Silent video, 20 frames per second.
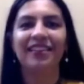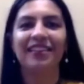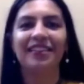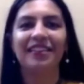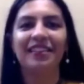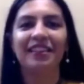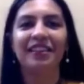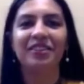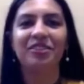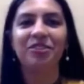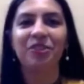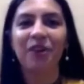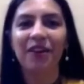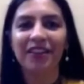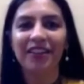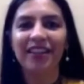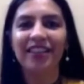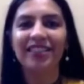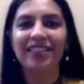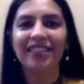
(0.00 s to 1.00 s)
with roles
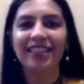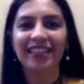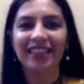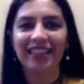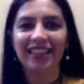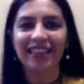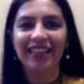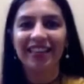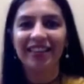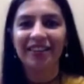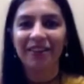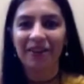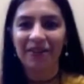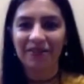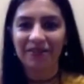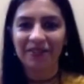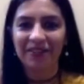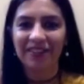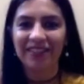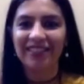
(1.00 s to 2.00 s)
in the
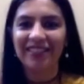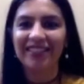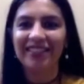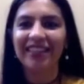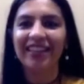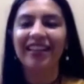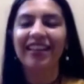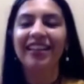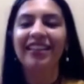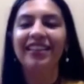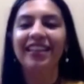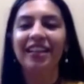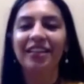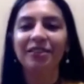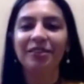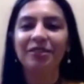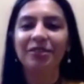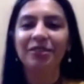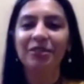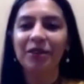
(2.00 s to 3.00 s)
conference.
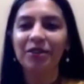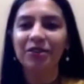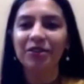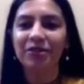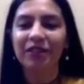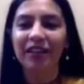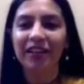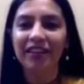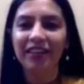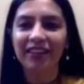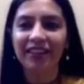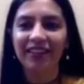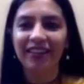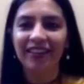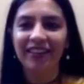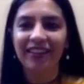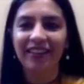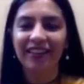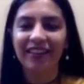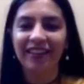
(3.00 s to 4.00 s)
Thank you so much, Uday.
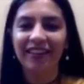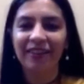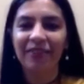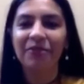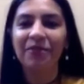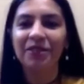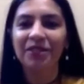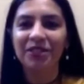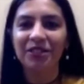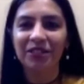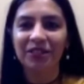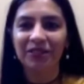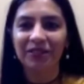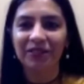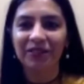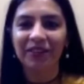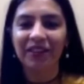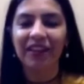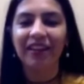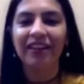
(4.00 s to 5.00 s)
Over to
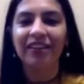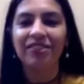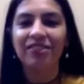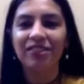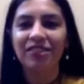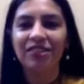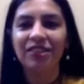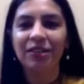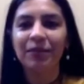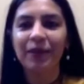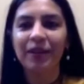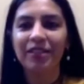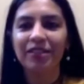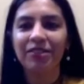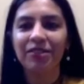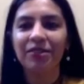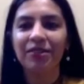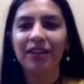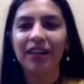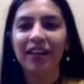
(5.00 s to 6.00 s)
you. Just request
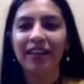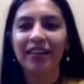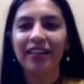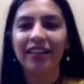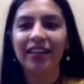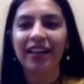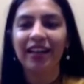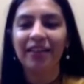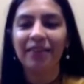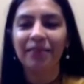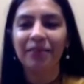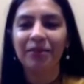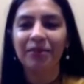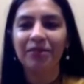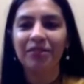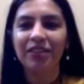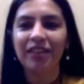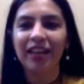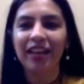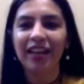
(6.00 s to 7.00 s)
you to kindly
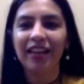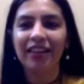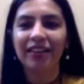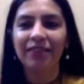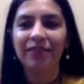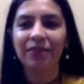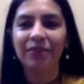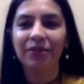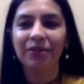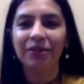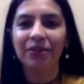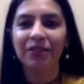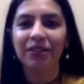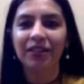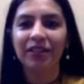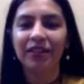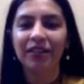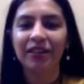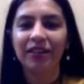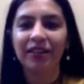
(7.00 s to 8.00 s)
unmute, and if you could
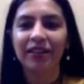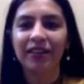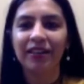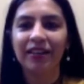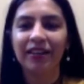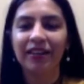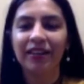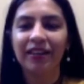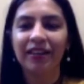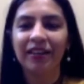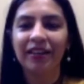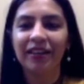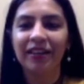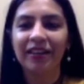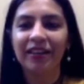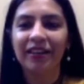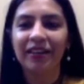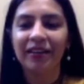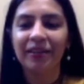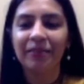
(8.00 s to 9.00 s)

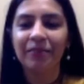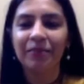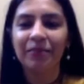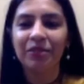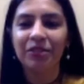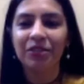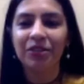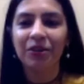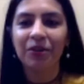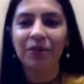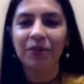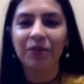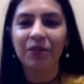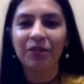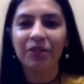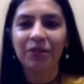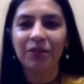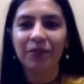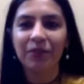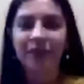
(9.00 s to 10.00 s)
put your
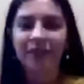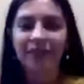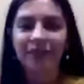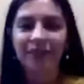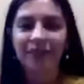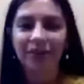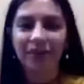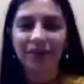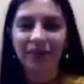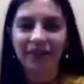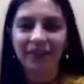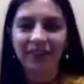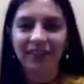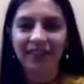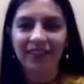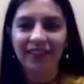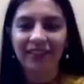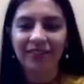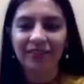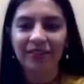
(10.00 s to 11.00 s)
video button on
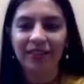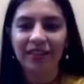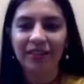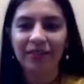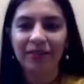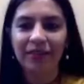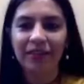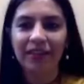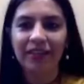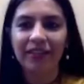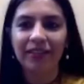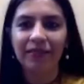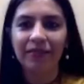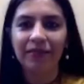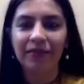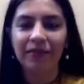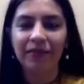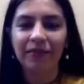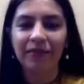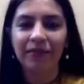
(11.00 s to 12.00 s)
so that we
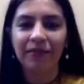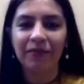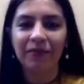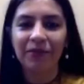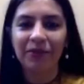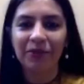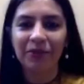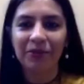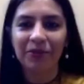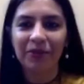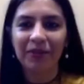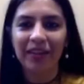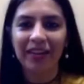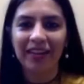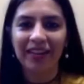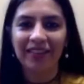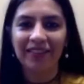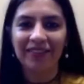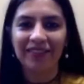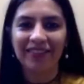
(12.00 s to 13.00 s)
can view you
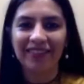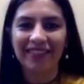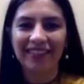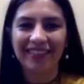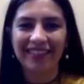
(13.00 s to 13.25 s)
live.